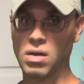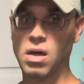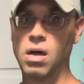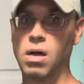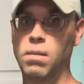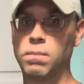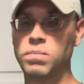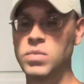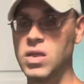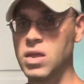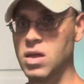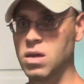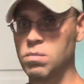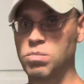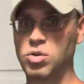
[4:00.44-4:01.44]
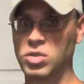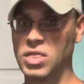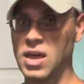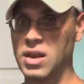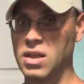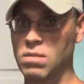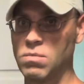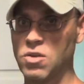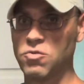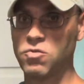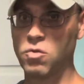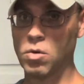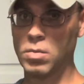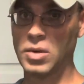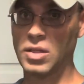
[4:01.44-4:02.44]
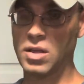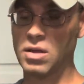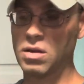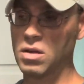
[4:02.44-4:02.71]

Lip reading: and put that in my formula.